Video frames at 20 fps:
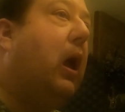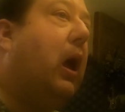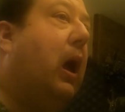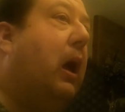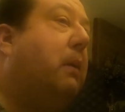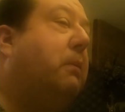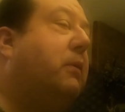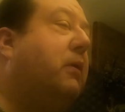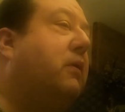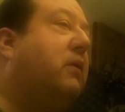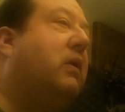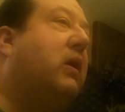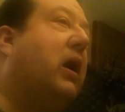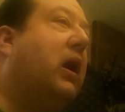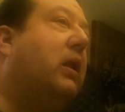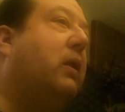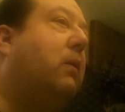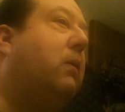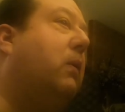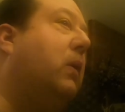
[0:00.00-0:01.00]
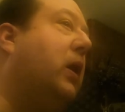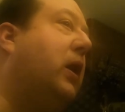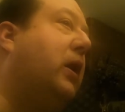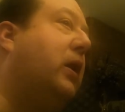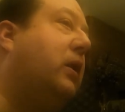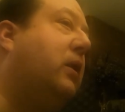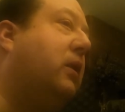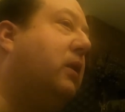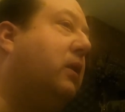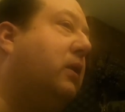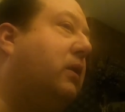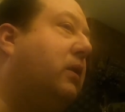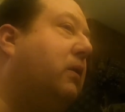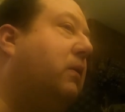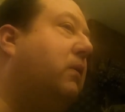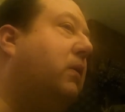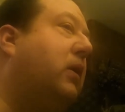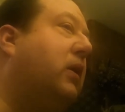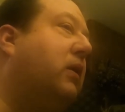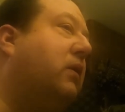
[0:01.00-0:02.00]
I'm just kind of waiting
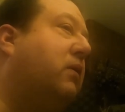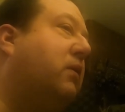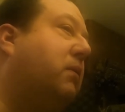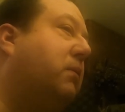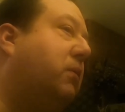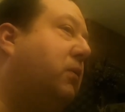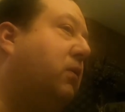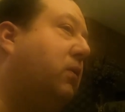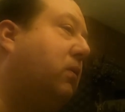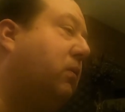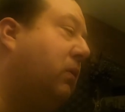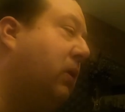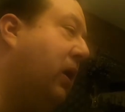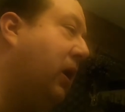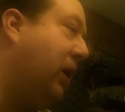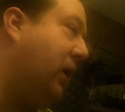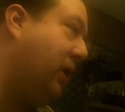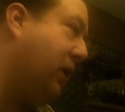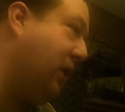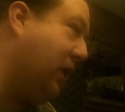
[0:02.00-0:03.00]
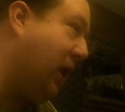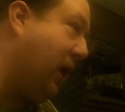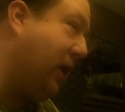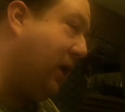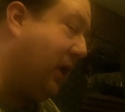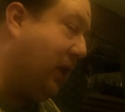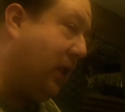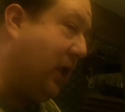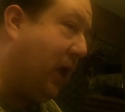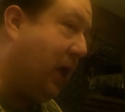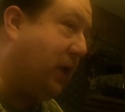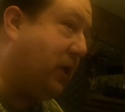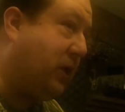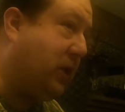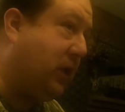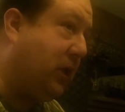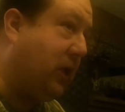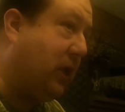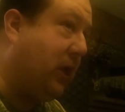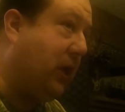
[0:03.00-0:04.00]
until we get some more rain and I can
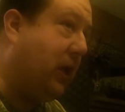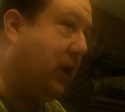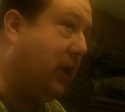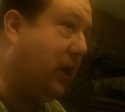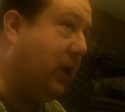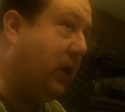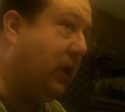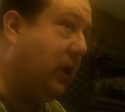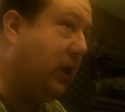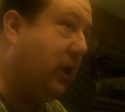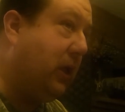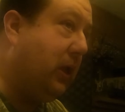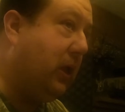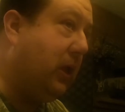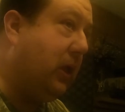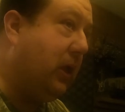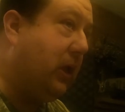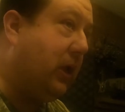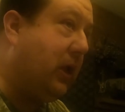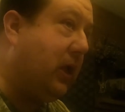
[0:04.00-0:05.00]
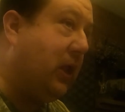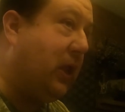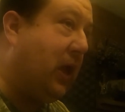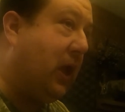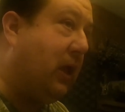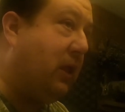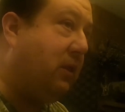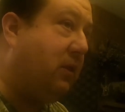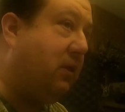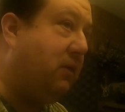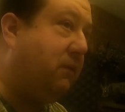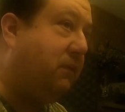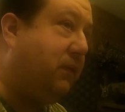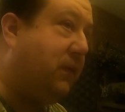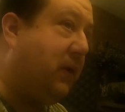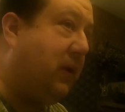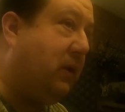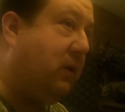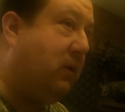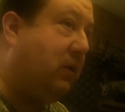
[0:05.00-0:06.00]
actually get out in the
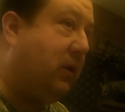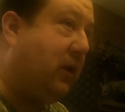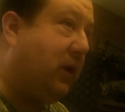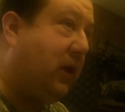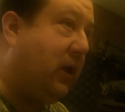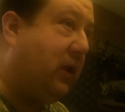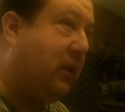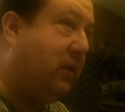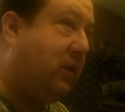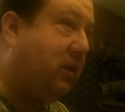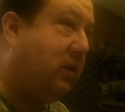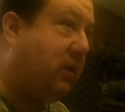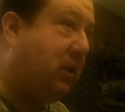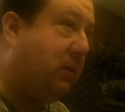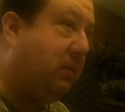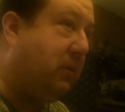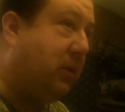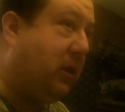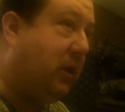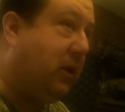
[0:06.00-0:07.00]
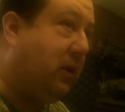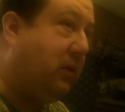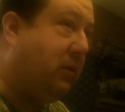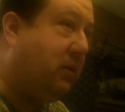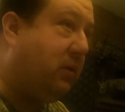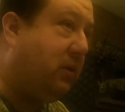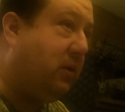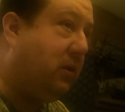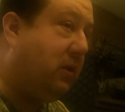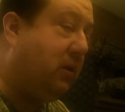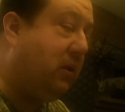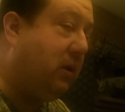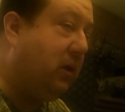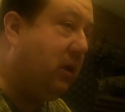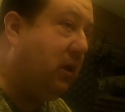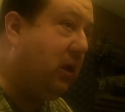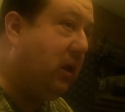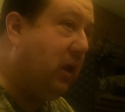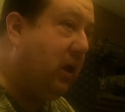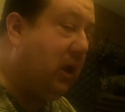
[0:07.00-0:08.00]
field and get to some of these
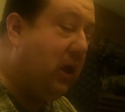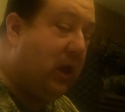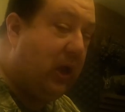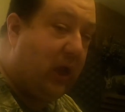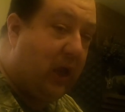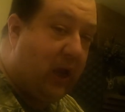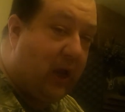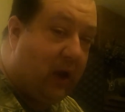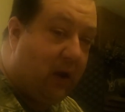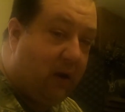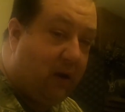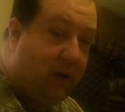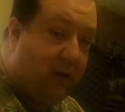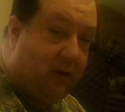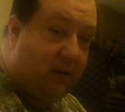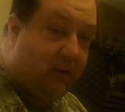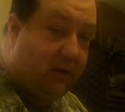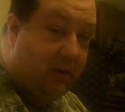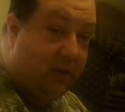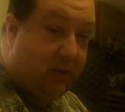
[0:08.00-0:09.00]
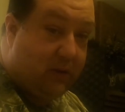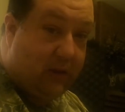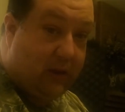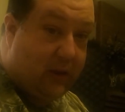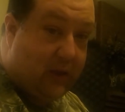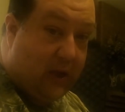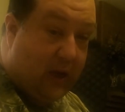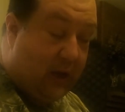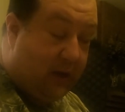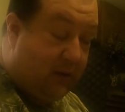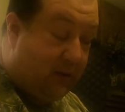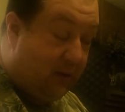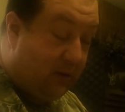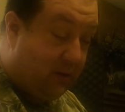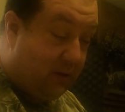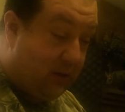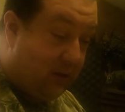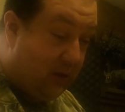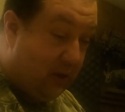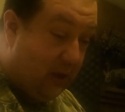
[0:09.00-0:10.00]
areas, because in
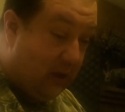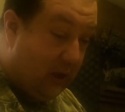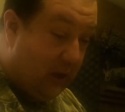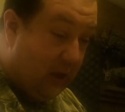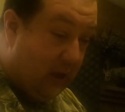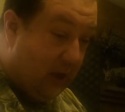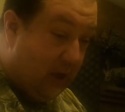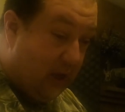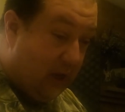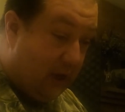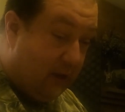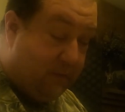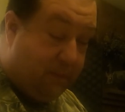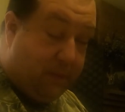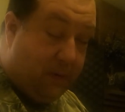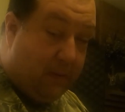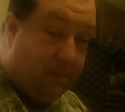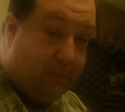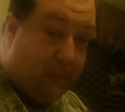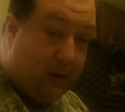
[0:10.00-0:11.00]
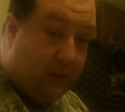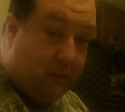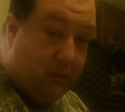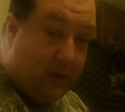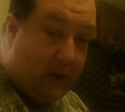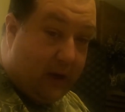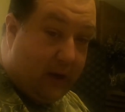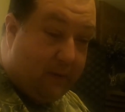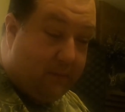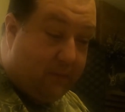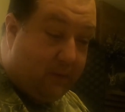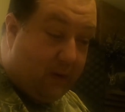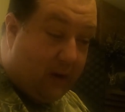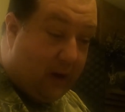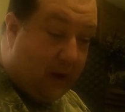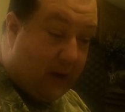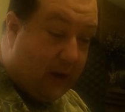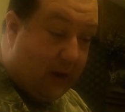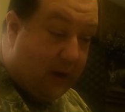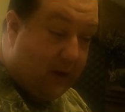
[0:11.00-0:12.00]
Texas, it's been bone damn
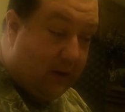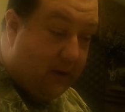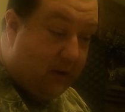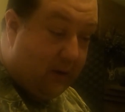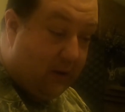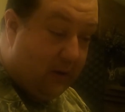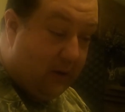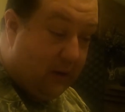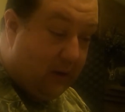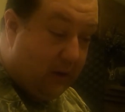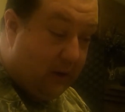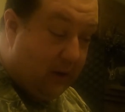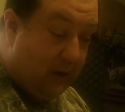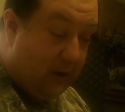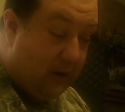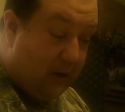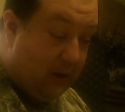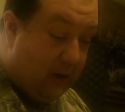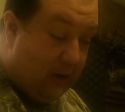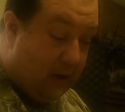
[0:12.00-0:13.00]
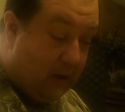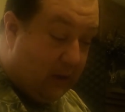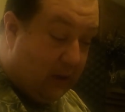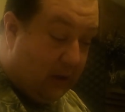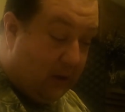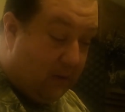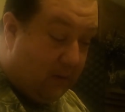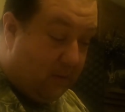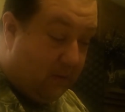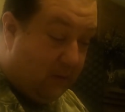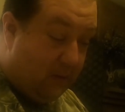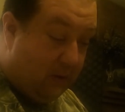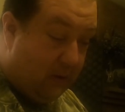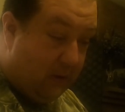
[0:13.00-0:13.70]
dry. The